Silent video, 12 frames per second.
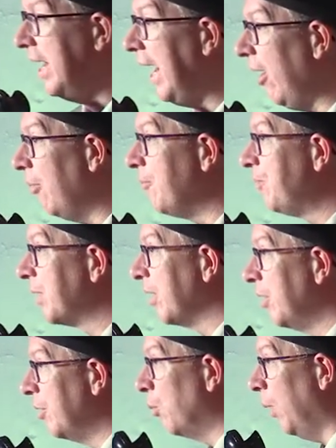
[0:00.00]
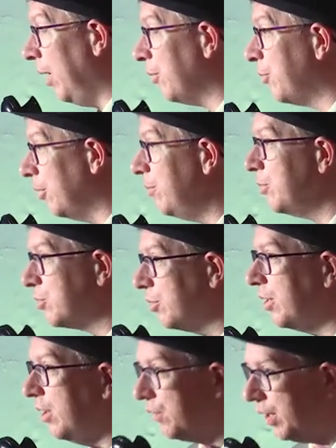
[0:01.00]
Now, Welcome
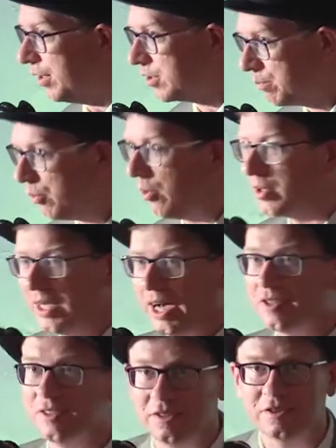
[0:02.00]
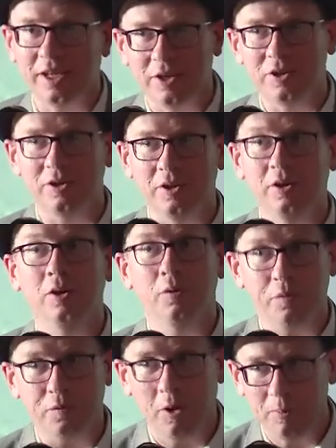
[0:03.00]
to the first broadcasting station
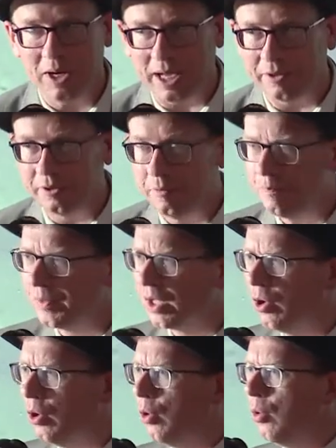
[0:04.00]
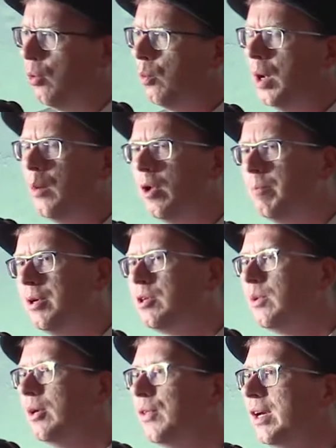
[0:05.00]
from London. We will be
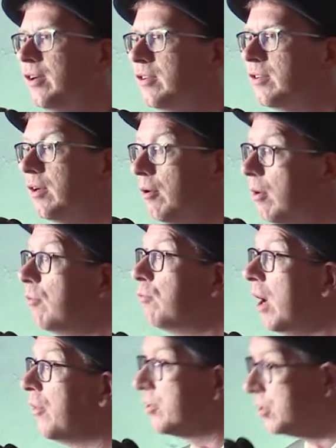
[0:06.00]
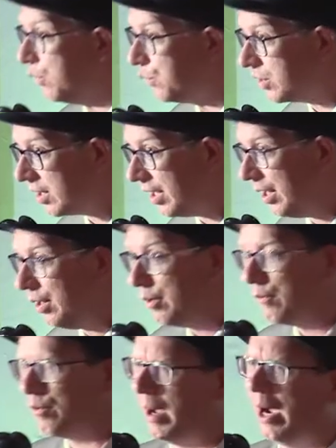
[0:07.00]
doing things rather differently
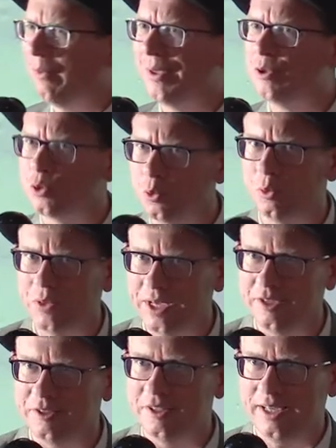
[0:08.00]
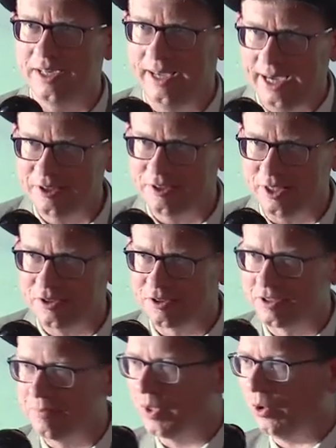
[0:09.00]
from how they do things in
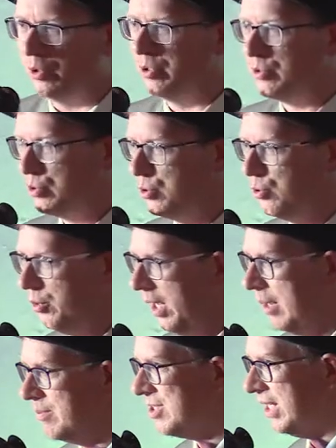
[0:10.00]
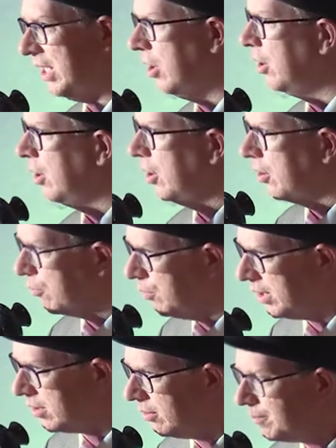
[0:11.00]
Essex on 2MT
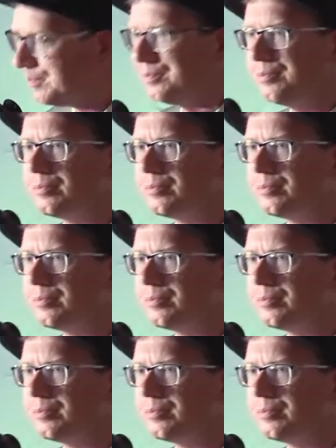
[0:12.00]
Writtle.